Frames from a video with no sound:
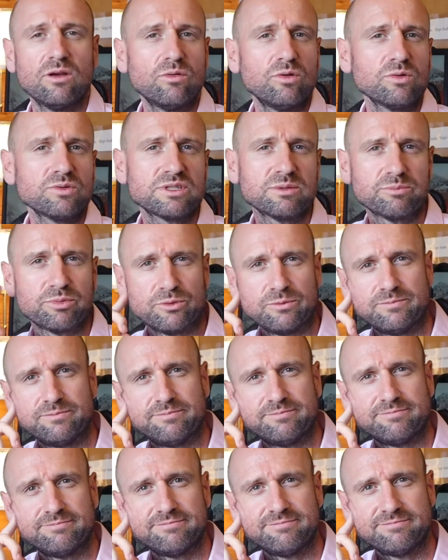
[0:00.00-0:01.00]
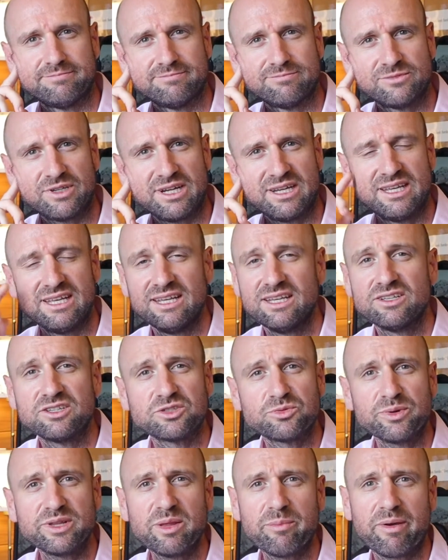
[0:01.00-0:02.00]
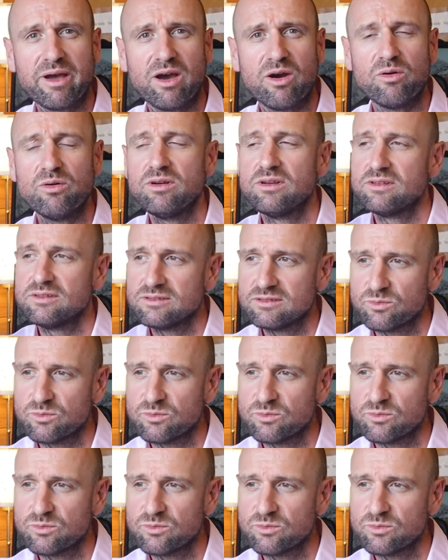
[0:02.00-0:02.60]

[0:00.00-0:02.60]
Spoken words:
Real simple, right? Just ring the bell,